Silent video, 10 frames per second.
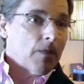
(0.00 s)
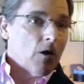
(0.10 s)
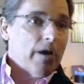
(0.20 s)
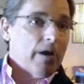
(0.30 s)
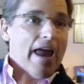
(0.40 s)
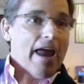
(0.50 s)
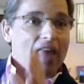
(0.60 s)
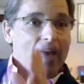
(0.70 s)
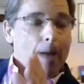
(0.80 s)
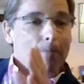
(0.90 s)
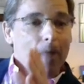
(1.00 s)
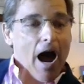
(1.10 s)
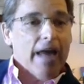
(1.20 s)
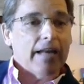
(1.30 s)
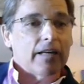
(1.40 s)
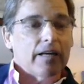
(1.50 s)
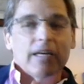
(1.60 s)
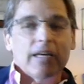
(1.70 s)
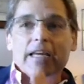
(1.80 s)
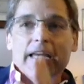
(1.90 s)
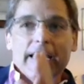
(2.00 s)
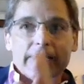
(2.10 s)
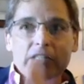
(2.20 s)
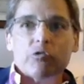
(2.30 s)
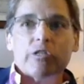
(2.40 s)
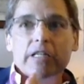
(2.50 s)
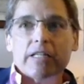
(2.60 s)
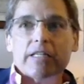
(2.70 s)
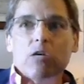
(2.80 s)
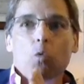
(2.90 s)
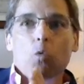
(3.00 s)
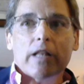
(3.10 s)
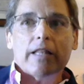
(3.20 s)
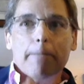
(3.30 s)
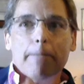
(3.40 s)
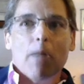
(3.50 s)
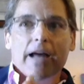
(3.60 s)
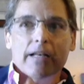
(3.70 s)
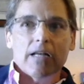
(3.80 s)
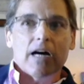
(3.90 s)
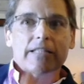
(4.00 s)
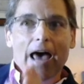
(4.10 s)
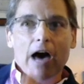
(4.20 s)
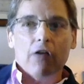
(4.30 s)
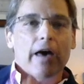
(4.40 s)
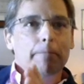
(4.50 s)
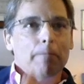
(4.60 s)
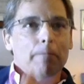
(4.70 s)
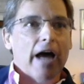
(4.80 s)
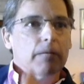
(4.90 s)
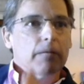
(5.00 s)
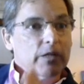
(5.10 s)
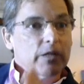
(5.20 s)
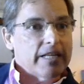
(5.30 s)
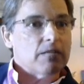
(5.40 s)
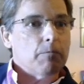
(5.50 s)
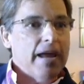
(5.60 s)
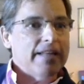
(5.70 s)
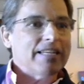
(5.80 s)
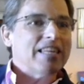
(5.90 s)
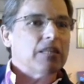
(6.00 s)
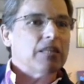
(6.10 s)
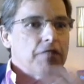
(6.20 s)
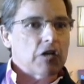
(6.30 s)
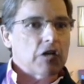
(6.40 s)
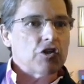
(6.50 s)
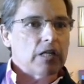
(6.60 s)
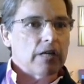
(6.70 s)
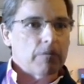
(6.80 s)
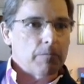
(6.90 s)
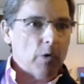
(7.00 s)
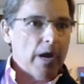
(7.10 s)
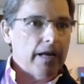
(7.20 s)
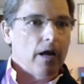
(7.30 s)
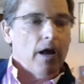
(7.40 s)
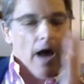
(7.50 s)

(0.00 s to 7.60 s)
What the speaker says: Okay, and that mind, it's interesting to see what that mind does, how that mind participates in the functioning of the brain.